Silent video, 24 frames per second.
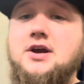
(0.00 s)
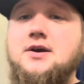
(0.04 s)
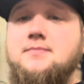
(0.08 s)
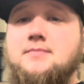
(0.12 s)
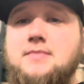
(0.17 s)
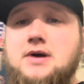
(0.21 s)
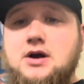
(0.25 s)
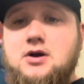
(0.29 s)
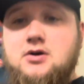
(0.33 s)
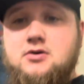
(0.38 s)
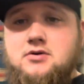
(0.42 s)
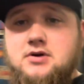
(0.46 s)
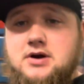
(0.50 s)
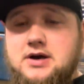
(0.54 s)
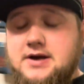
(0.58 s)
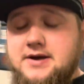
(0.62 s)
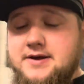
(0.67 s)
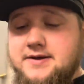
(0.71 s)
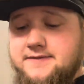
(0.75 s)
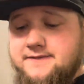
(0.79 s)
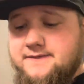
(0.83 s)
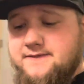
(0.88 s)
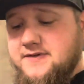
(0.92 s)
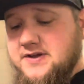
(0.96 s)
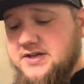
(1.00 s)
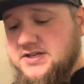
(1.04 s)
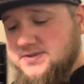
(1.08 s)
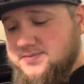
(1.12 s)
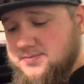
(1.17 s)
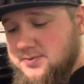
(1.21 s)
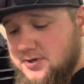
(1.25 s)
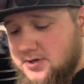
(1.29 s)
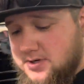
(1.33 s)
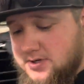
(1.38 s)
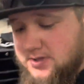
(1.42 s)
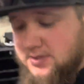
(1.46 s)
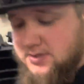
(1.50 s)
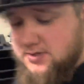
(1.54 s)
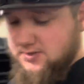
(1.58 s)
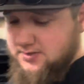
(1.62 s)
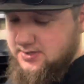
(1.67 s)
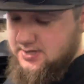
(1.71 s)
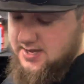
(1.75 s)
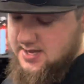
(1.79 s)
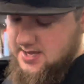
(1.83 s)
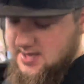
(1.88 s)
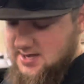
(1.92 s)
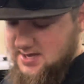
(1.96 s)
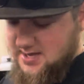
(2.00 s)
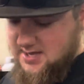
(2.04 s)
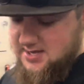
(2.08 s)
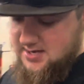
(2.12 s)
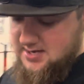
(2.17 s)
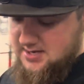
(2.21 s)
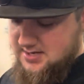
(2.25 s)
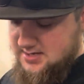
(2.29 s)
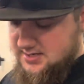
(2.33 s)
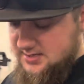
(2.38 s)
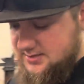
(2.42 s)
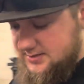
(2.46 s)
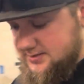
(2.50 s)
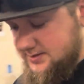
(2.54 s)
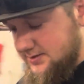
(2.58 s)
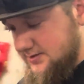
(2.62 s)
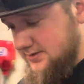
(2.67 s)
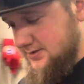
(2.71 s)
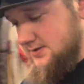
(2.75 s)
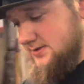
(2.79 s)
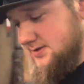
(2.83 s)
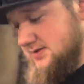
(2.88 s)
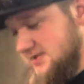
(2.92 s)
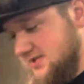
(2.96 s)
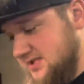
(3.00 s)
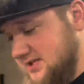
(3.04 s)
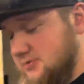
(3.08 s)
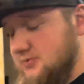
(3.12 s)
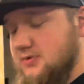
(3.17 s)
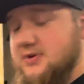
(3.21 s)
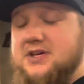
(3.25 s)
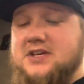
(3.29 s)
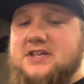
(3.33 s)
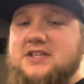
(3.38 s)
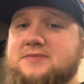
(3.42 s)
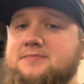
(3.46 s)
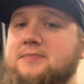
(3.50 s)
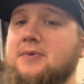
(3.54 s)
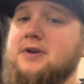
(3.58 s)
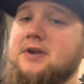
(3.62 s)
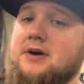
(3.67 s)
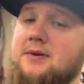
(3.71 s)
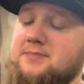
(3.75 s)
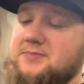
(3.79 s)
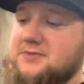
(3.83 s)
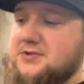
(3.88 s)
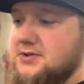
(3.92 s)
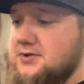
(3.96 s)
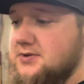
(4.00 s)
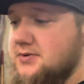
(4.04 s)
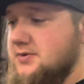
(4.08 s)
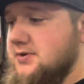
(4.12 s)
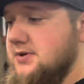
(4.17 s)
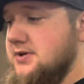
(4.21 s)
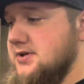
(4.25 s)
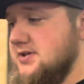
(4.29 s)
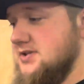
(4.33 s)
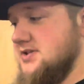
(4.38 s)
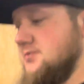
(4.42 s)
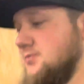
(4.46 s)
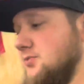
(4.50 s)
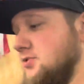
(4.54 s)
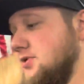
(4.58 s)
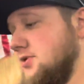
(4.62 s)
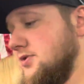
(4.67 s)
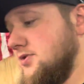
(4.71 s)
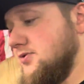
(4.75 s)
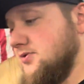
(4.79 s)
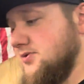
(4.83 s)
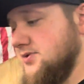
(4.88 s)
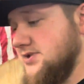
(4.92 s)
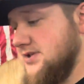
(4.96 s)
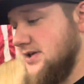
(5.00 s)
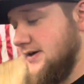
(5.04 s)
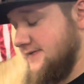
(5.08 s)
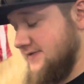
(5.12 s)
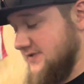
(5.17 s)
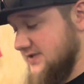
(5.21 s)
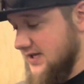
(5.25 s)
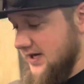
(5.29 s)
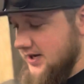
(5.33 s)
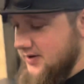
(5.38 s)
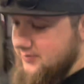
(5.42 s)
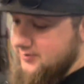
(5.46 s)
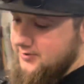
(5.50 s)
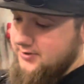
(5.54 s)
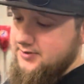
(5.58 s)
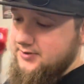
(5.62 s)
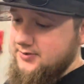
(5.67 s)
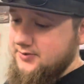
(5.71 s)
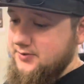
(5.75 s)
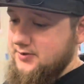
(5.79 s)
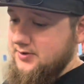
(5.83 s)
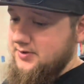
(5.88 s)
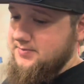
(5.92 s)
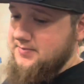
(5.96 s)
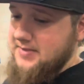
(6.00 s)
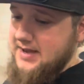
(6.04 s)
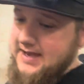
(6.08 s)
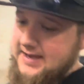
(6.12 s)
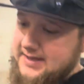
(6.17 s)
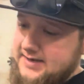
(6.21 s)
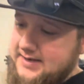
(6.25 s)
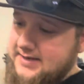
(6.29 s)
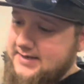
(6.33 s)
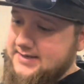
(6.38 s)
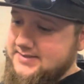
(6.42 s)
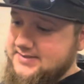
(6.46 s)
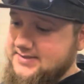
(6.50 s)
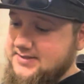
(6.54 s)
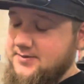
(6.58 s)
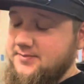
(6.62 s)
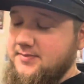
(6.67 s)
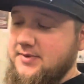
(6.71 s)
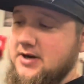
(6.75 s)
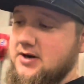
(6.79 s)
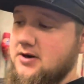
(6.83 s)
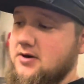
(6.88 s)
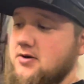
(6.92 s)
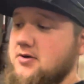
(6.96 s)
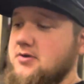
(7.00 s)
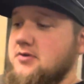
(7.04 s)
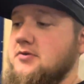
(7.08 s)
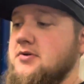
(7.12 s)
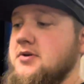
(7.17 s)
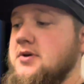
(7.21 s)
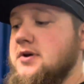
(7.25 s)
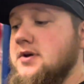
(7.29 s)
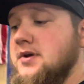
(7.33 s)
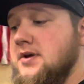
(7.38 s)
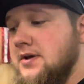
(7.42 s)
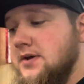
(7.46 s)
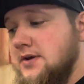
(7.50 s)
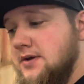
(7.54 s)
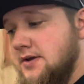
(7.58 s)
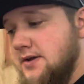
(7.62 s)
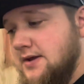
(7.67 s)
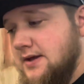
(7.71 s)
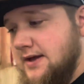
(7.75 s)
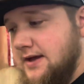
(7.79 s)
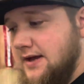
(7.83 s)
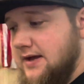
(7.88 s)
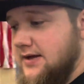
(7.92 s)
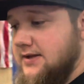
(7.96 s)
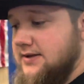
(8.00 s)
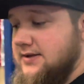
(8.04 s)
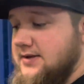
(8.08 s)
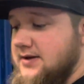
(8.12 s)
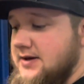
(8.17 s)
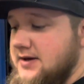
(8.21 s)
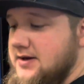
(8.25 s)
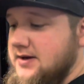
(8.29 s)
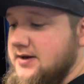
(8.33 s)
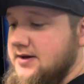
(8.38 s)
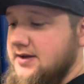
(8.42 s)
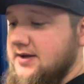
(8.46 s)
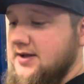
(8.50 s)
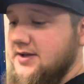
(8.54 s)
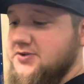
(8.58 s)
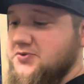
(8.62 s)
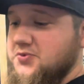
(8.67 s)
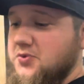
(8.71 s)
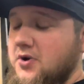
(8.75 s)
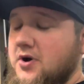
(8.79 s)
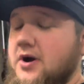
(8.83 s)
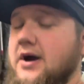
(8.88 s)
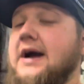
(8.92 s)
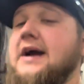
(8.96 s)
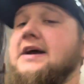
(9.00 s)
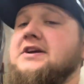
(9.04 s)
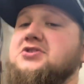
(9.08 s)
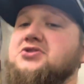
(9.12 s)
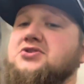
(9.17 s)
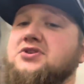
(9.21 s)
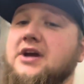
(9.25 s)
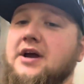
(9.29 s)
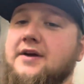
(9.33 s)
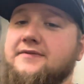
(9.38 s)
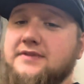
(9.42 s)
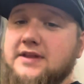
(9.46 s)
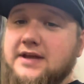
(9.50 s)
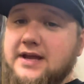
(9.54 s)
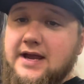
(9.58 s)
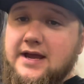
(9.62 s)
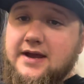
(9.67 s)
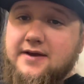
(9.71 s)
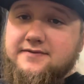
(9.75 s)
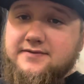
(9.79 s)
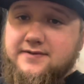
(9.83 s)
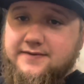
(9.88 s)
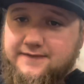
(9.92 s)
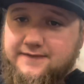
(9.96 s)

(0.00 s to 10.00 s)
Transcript: him out on Facebook and see what he's been up to. He does some really cool stuff. He's got a really badass Camaro. And it's what I strive to have the